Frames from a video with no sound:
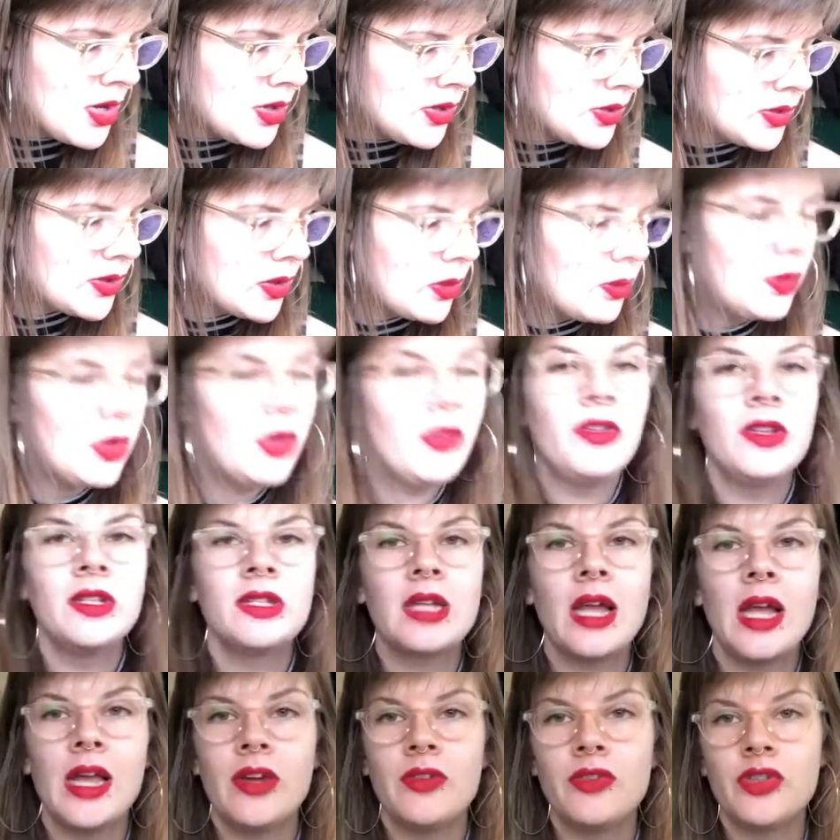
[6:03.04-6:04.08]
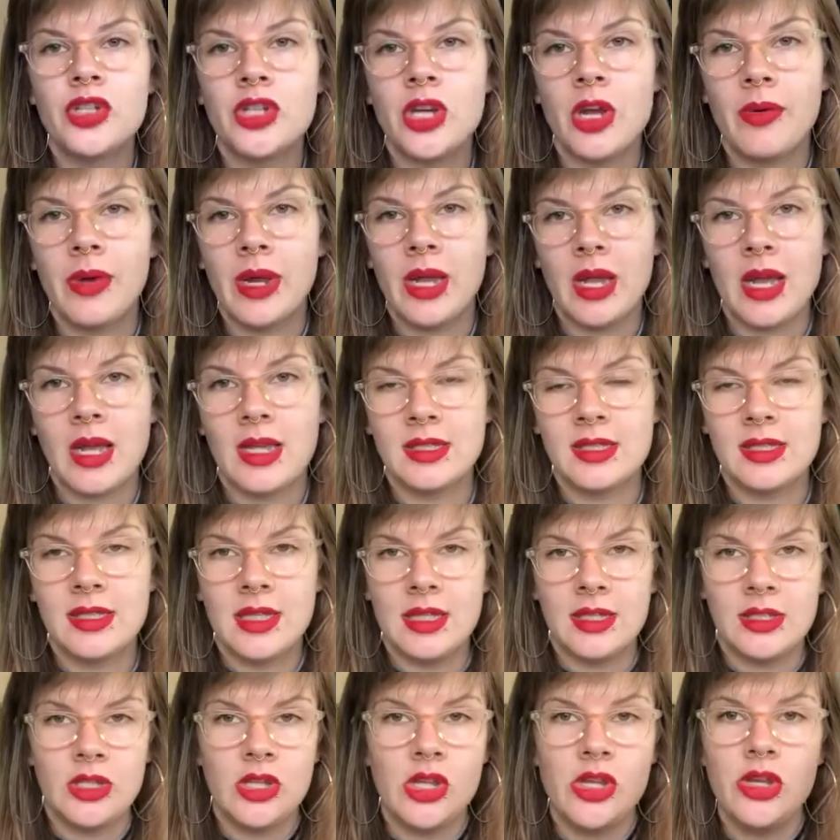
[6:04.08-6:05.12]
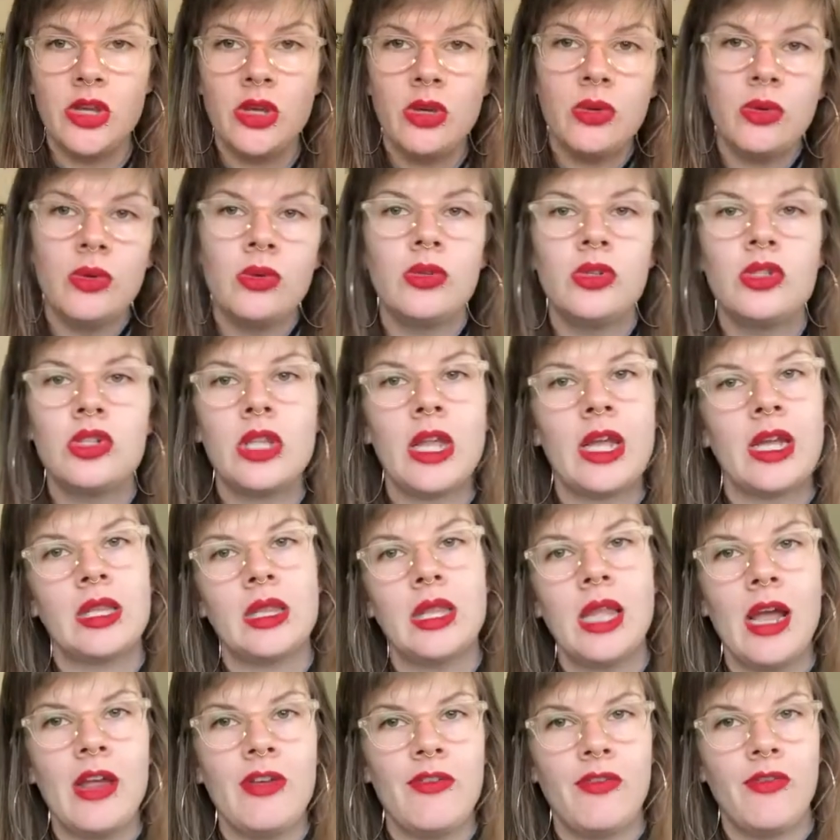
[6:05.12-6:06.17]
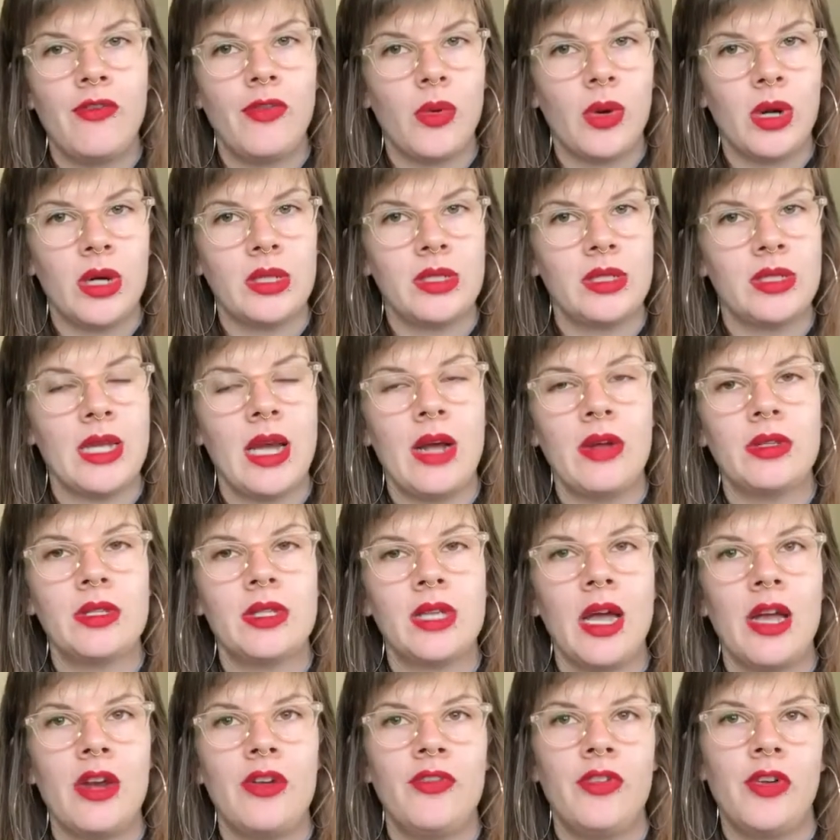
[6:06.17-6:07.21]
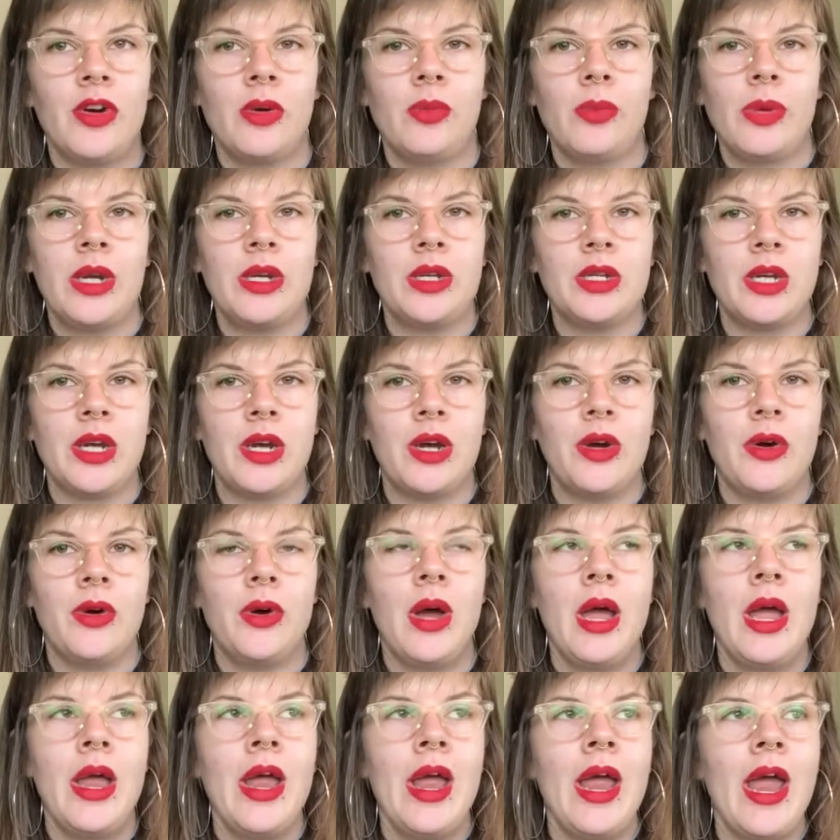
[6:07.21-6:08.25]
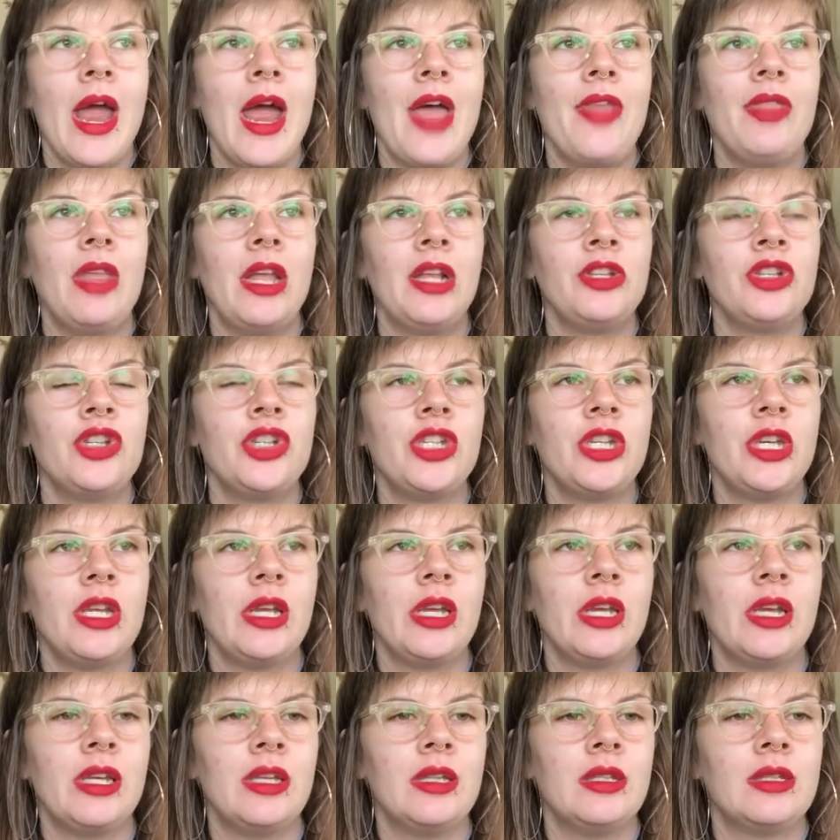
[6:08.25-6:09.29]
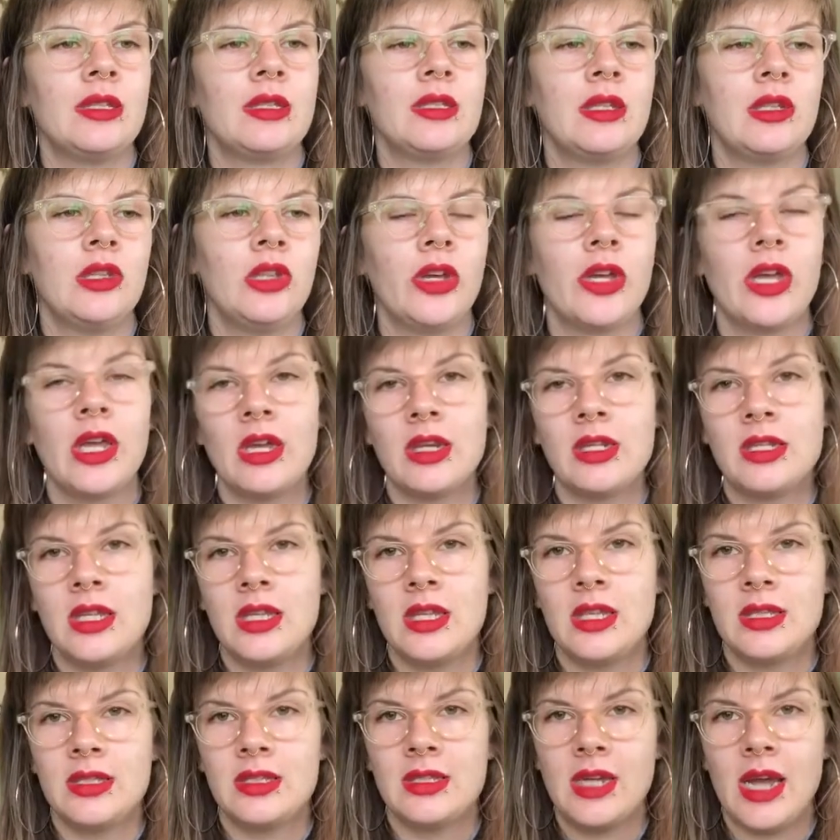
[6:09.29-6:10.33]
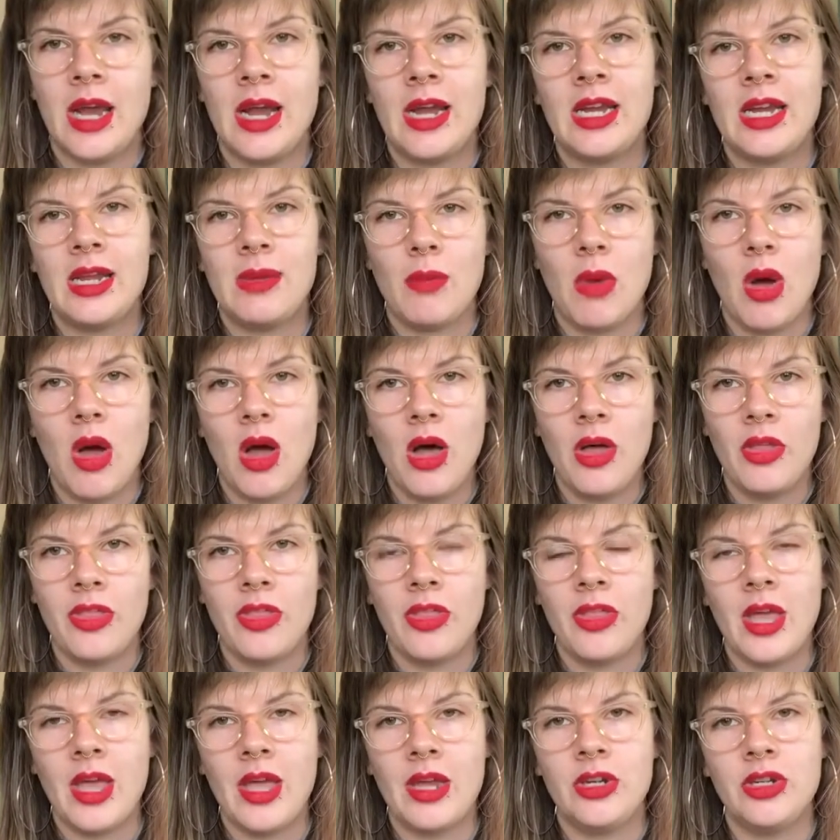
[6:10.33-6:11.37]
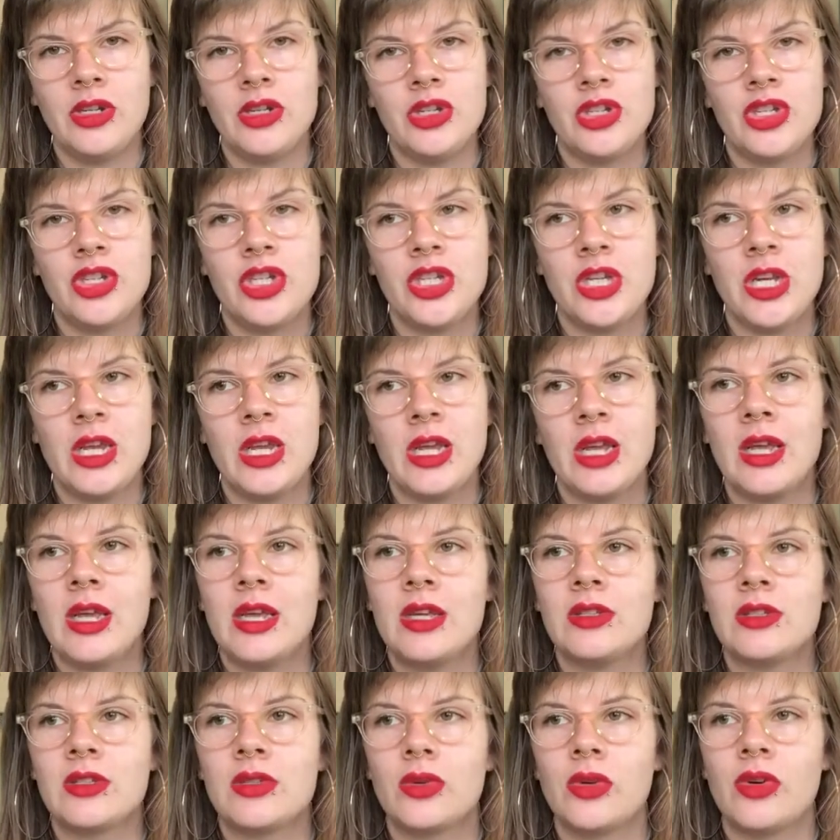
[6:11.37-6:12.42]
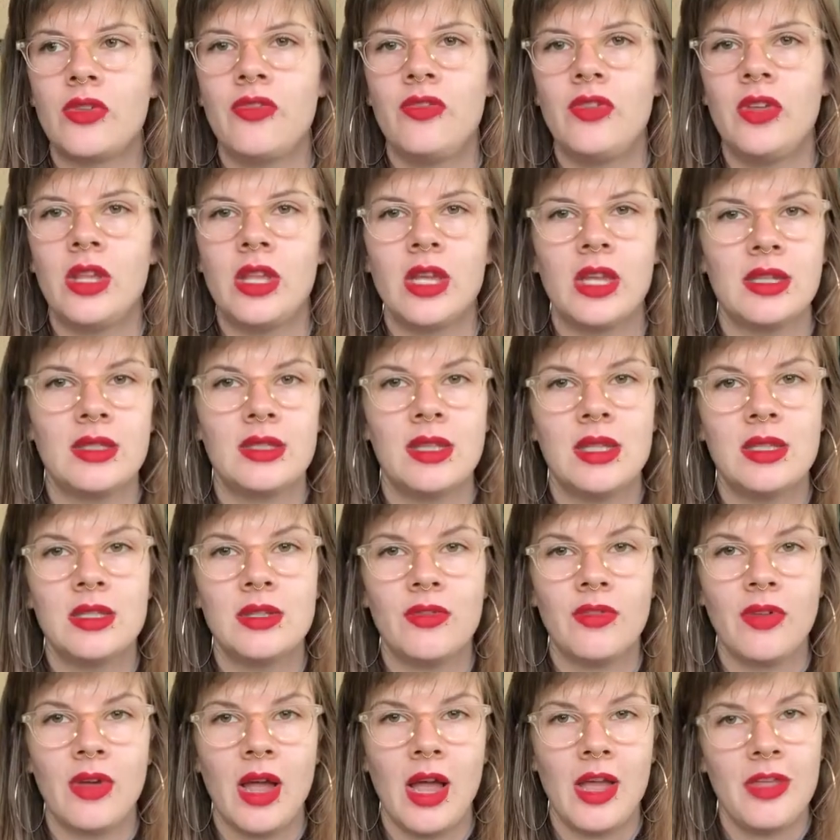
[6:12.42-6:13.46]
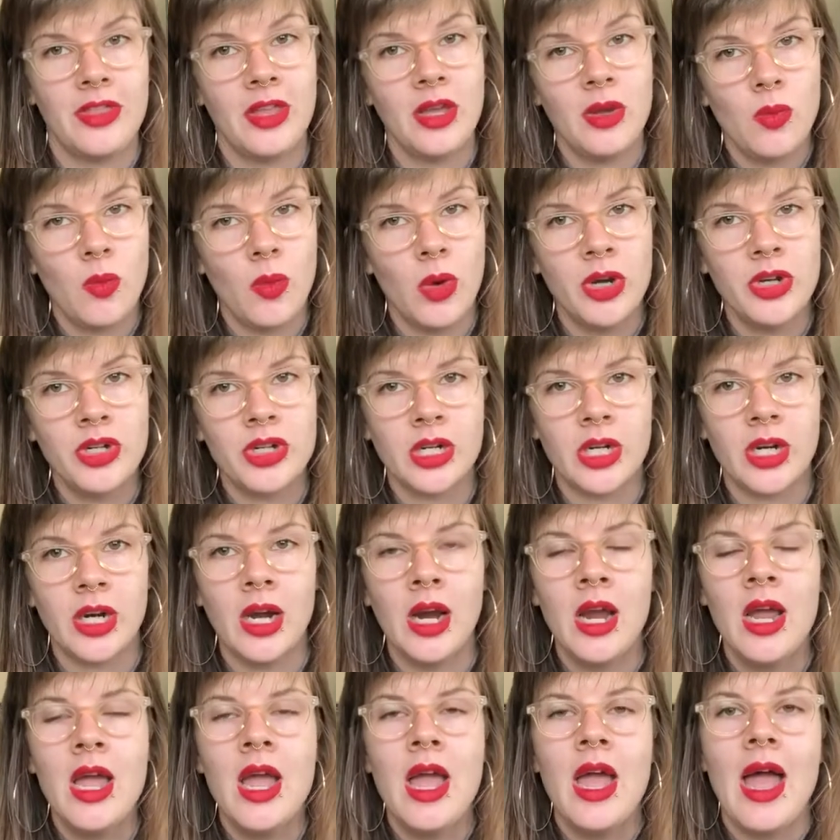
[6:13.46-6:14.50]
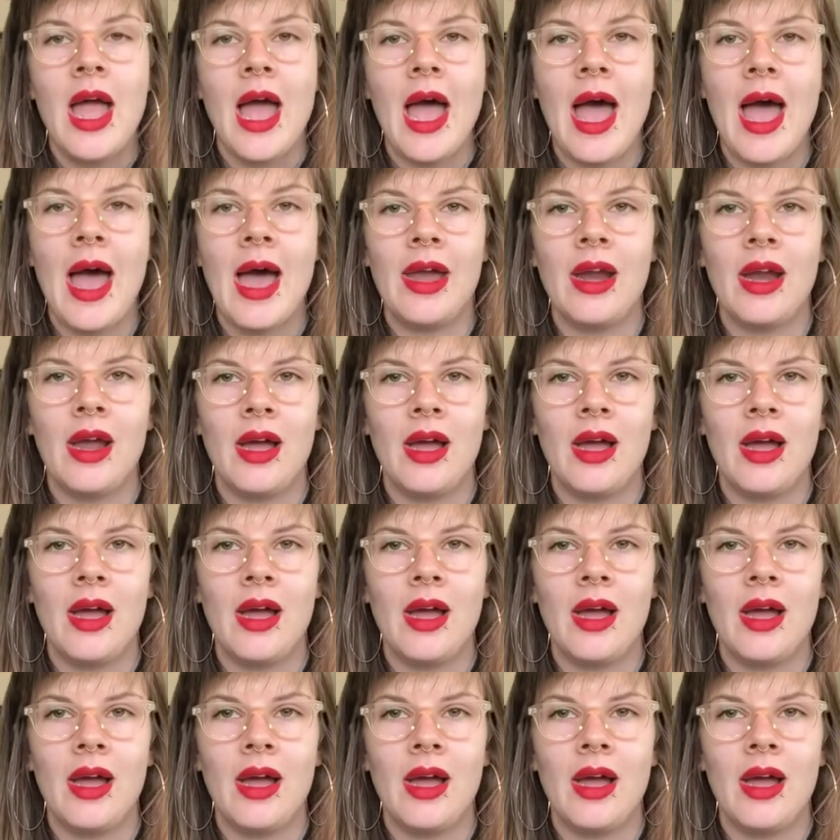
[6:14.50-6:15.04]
So Woolf is kind of showing us this huge like life force outside of her window, and then she is looking to this tiny moth, and she is sort of feeling a sense of, I think, wonder at